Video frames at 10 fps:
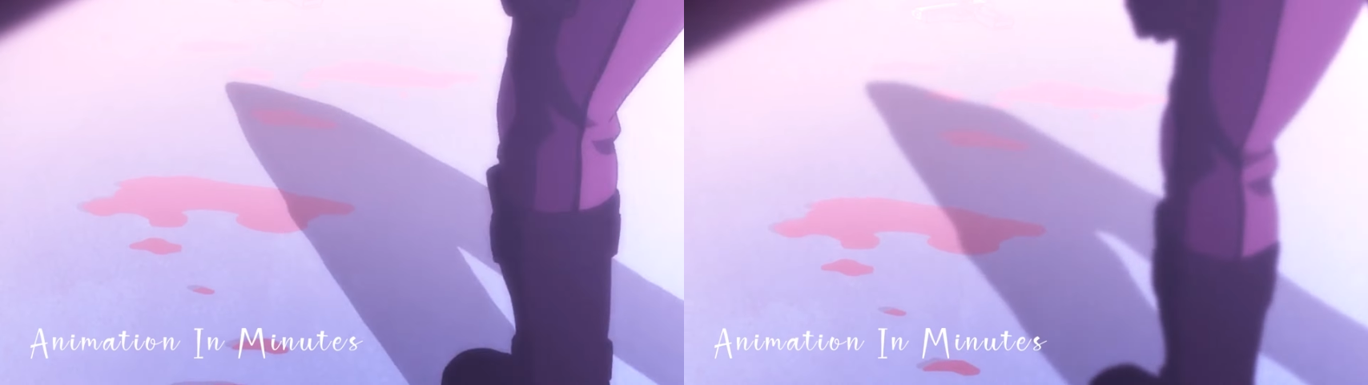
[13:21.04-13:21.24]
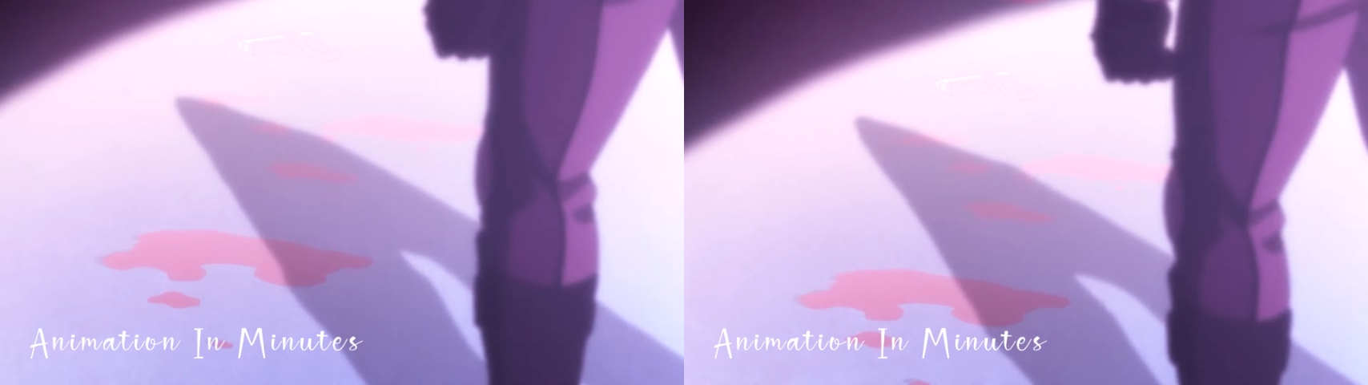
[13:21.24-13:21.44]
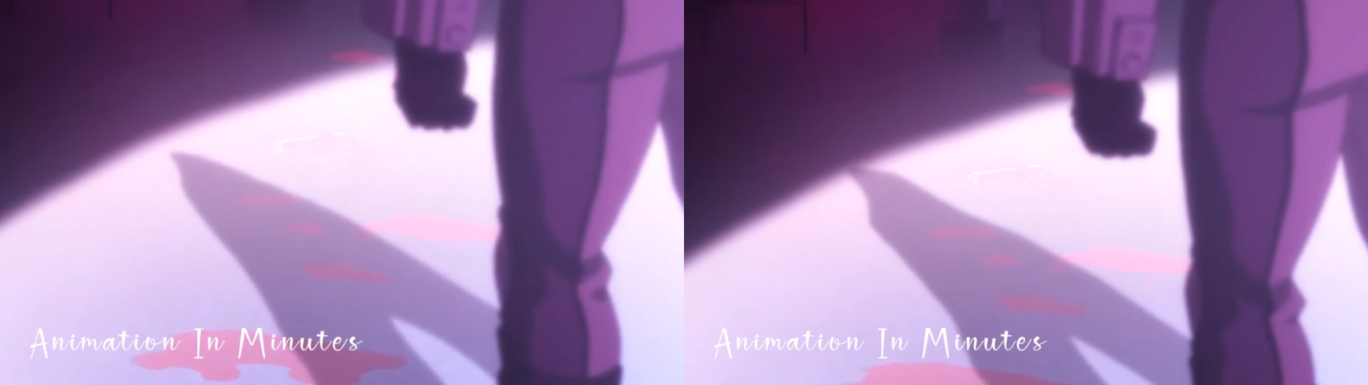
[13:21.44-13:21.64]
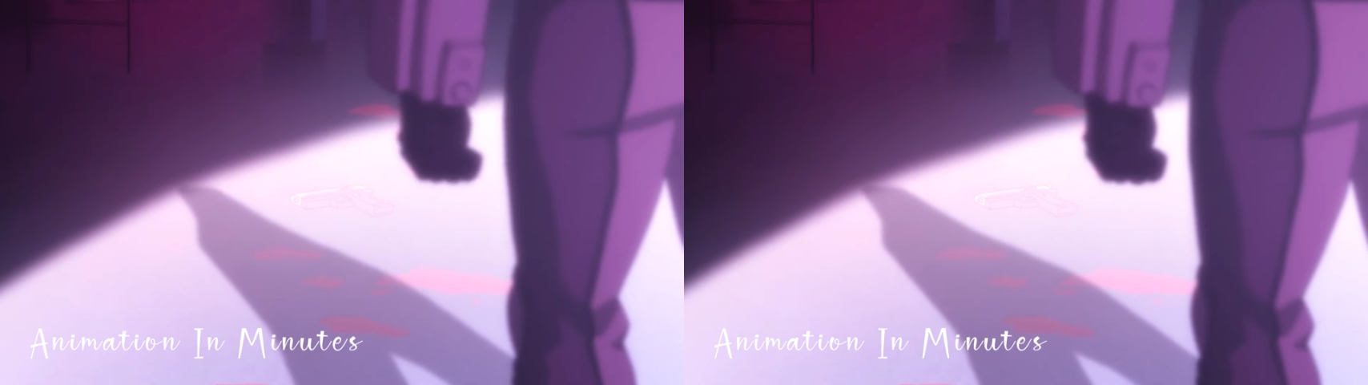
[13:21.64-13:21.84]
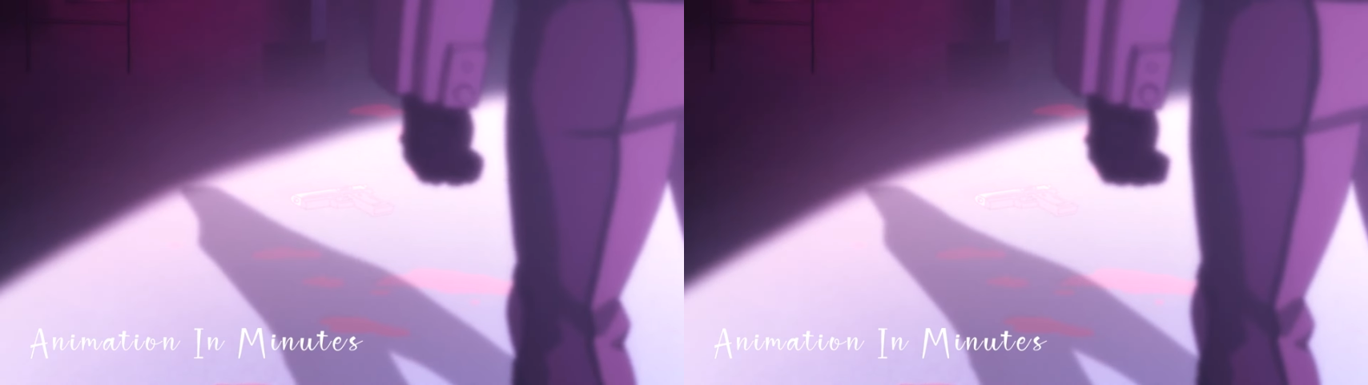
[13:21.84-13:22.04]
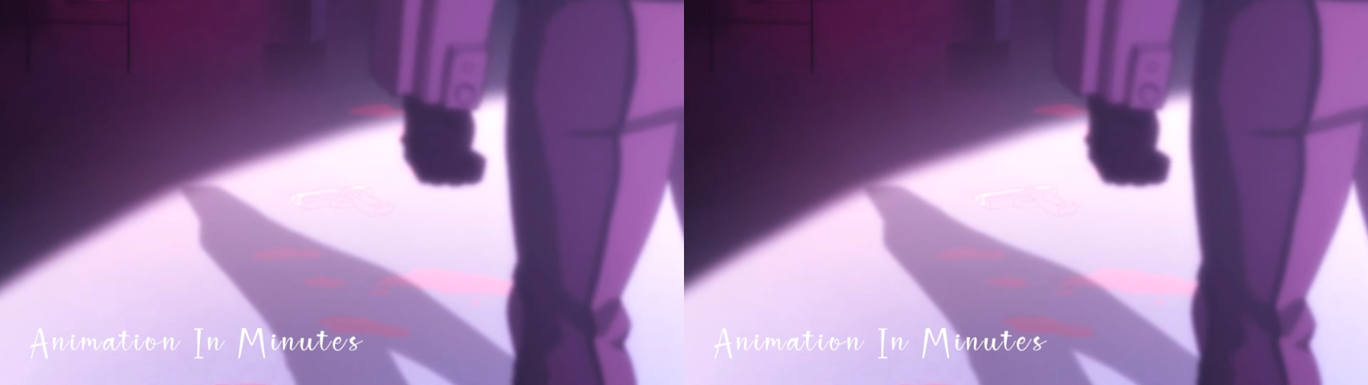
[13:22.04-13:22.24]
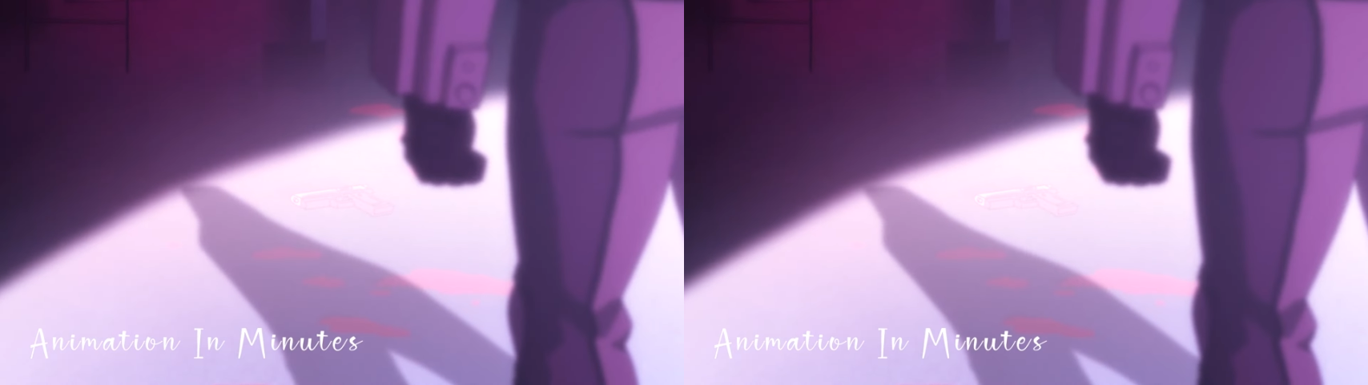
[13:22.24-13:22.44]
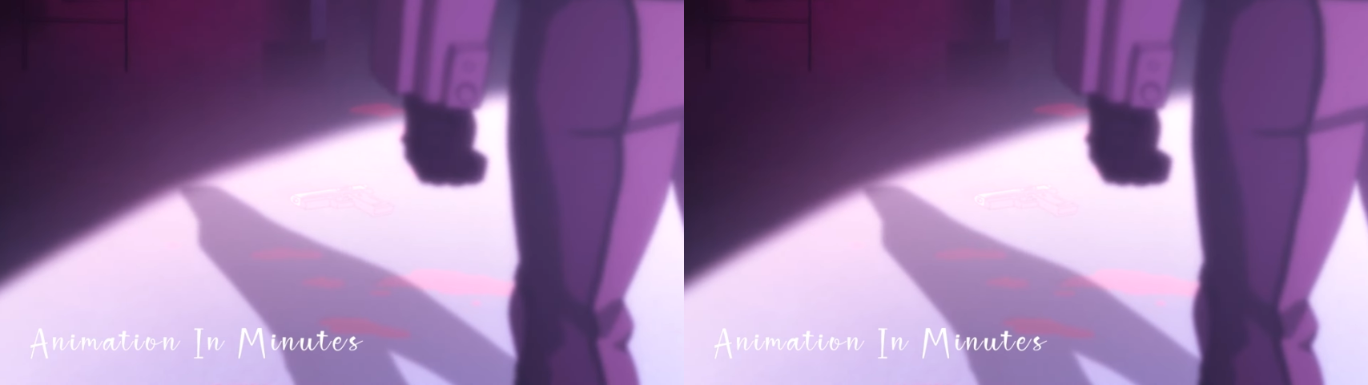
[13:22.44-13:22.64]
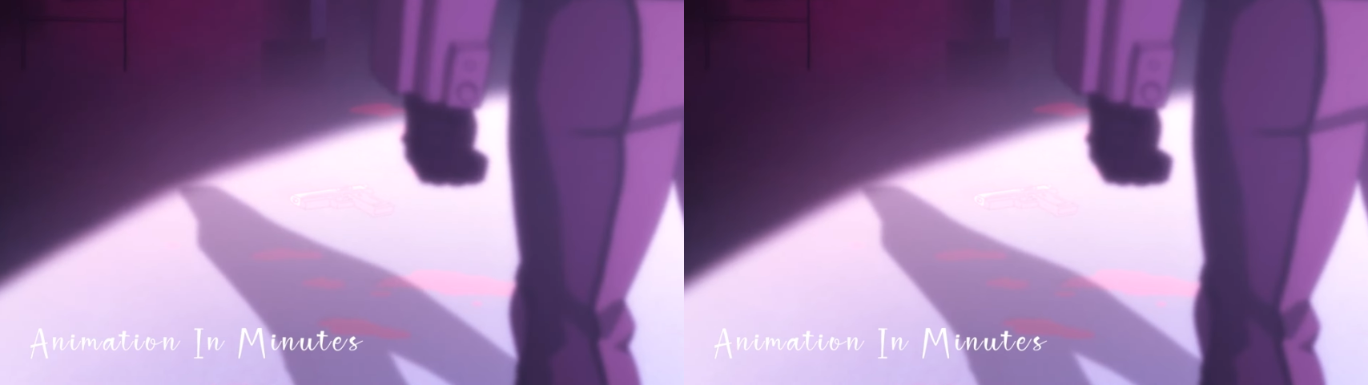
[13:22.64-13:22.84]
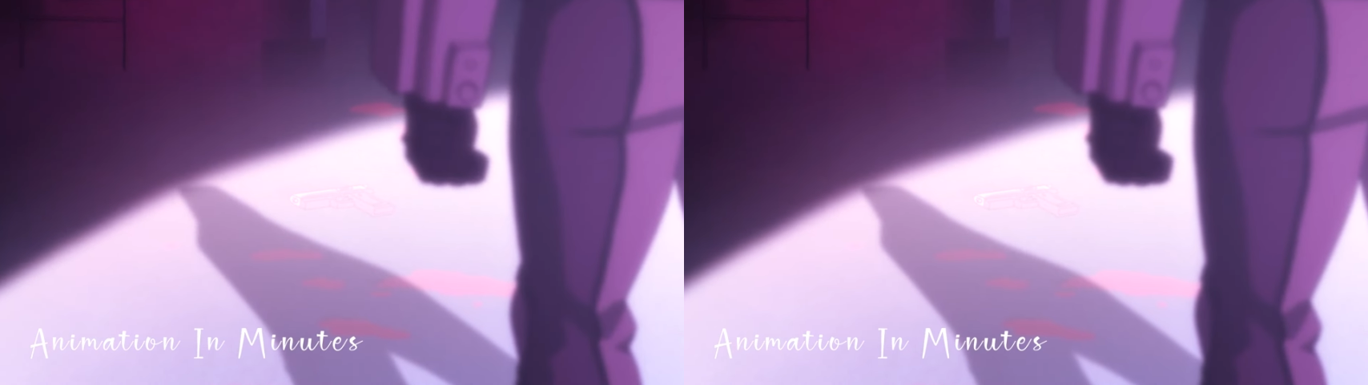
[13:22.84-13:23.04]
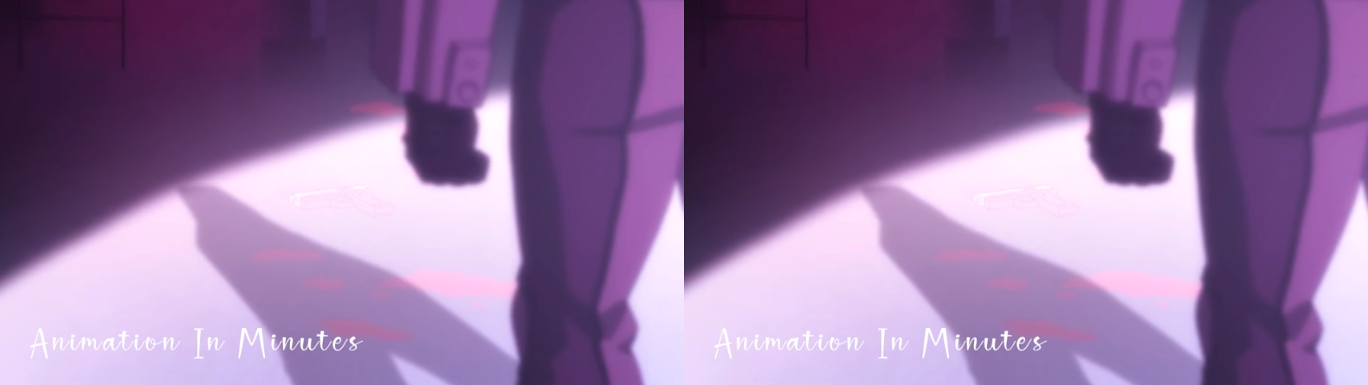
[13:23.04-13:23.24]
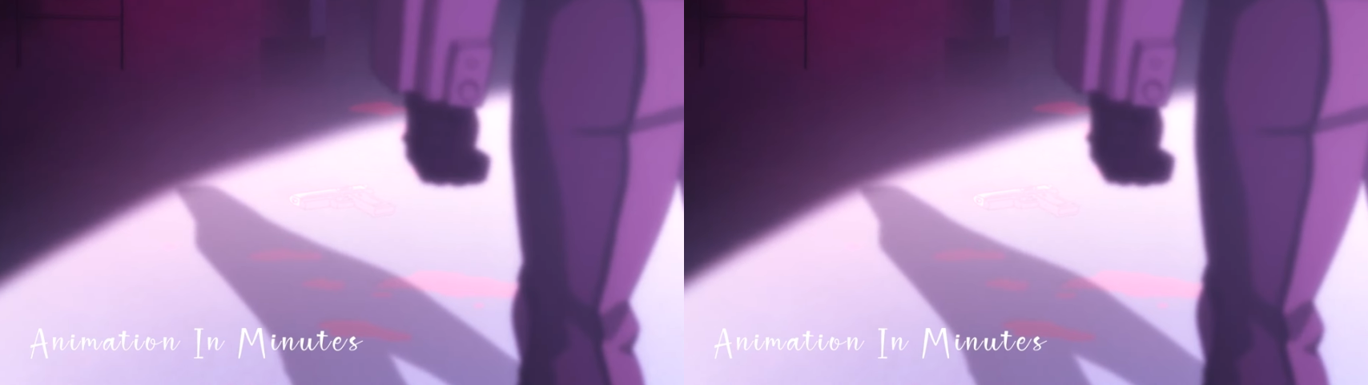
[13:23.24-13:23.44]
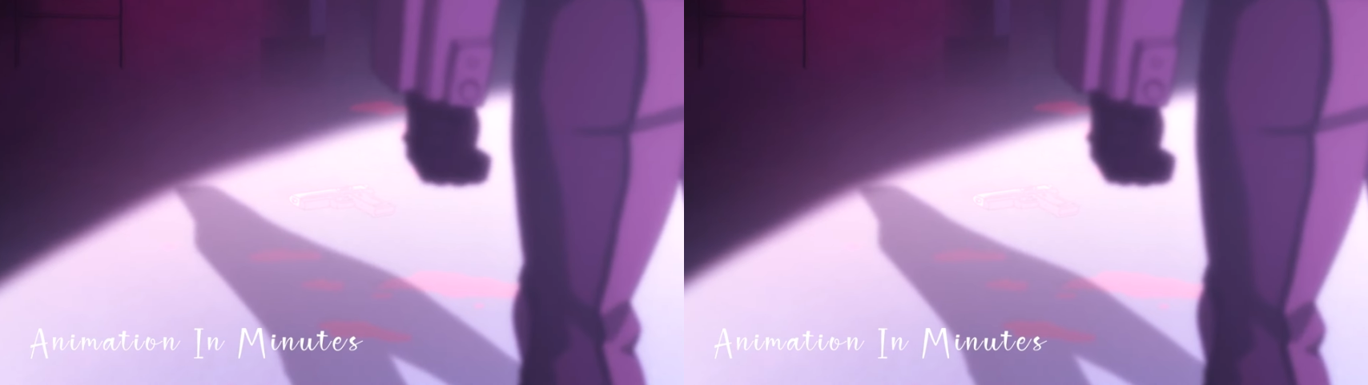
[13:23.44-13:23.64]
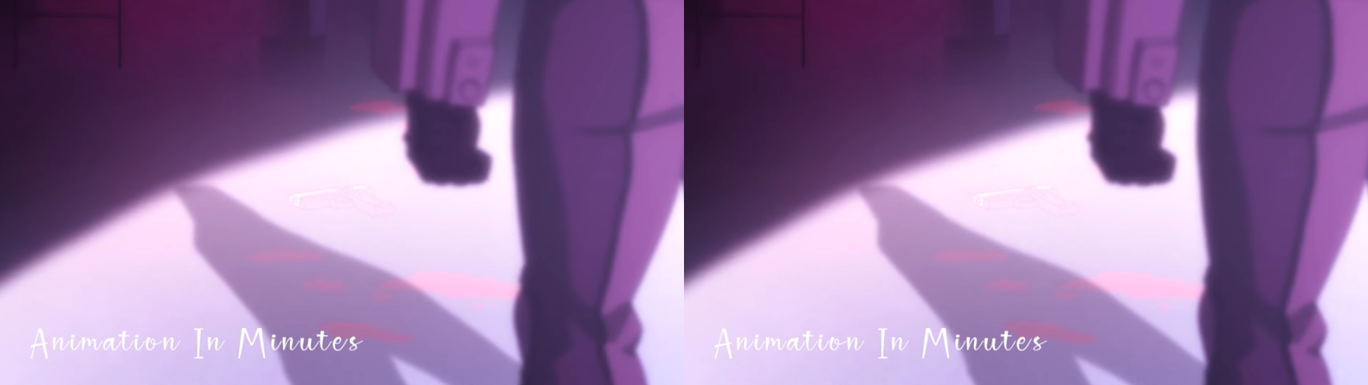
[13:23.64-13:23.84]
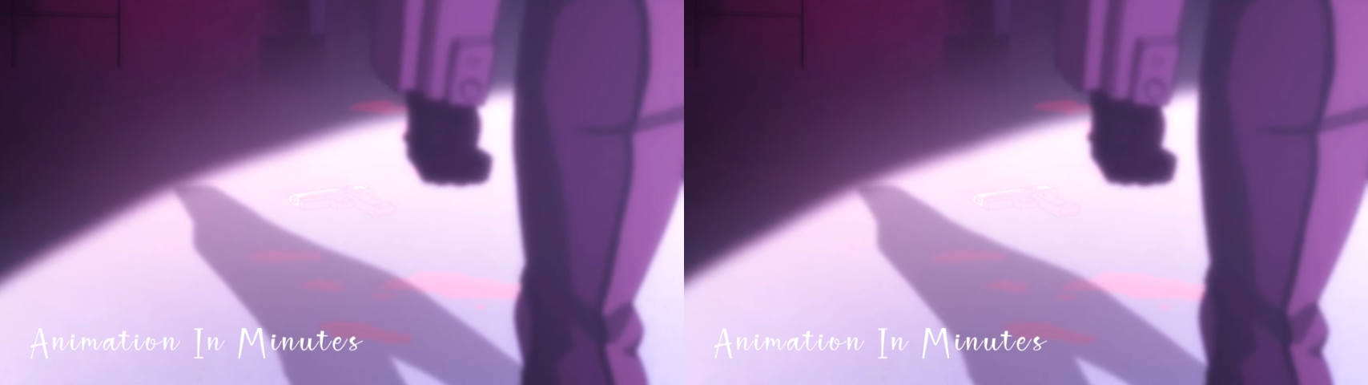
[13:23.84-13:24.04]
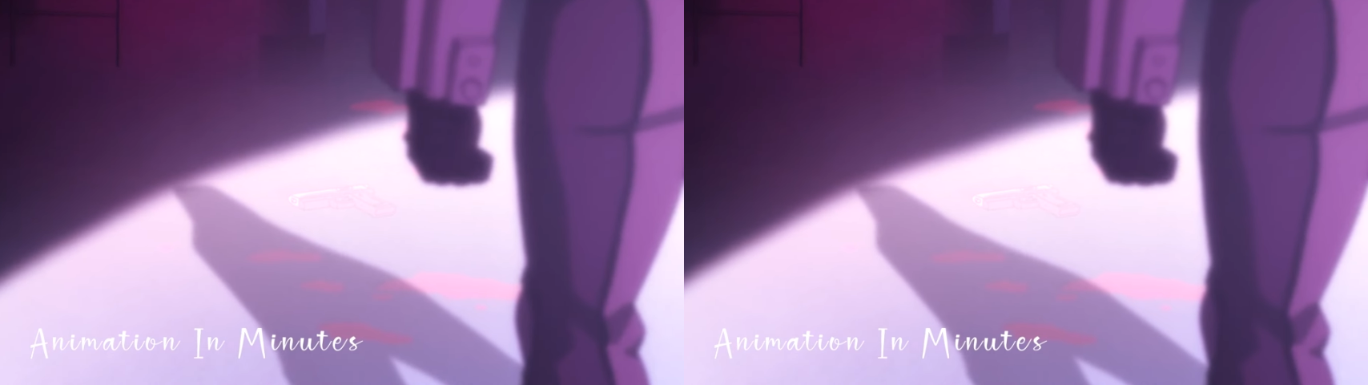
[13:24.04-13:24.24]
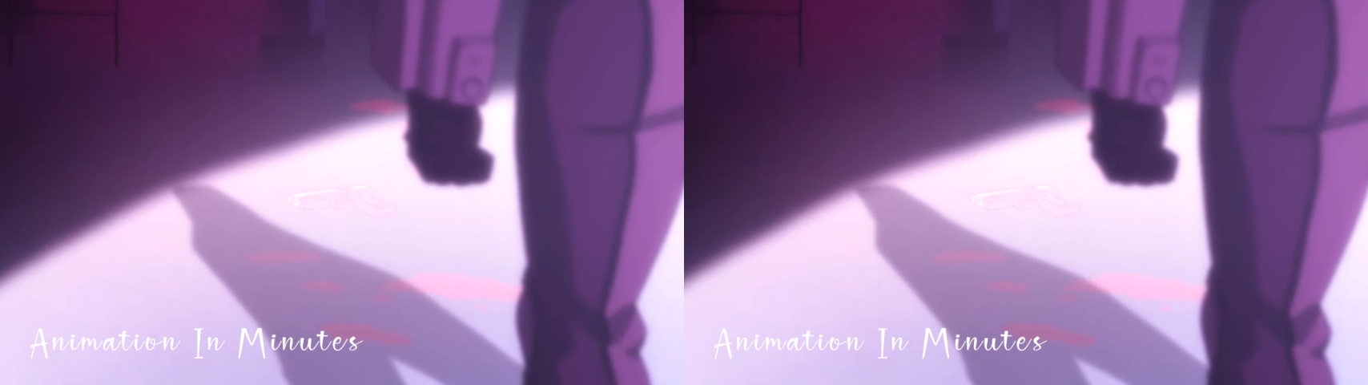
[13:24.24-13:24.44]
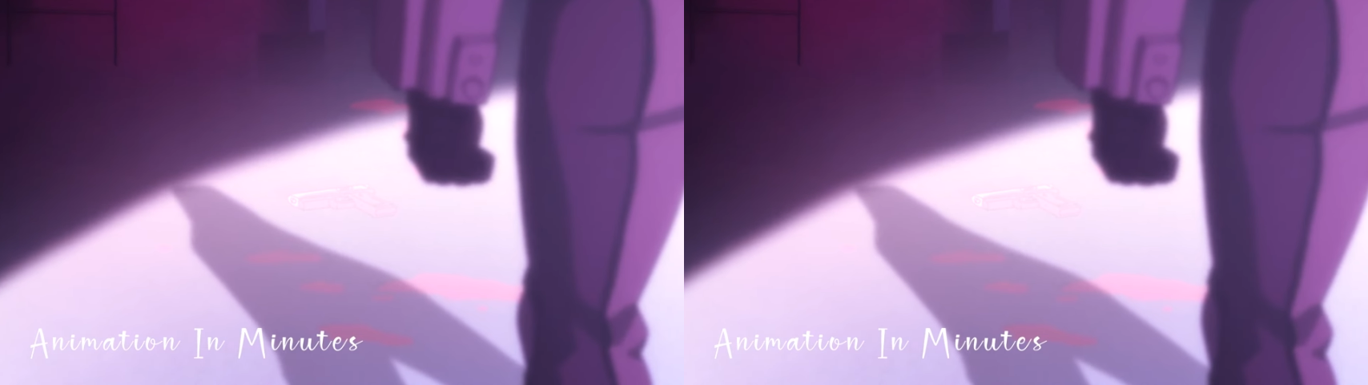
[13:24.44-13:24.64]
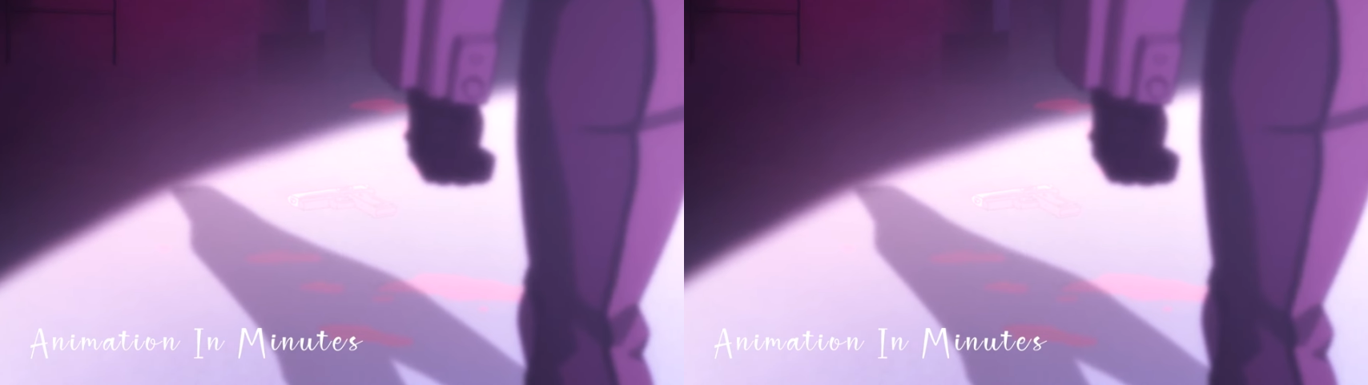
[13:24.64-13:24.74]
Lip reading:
No face is visible, so there are no lips to read.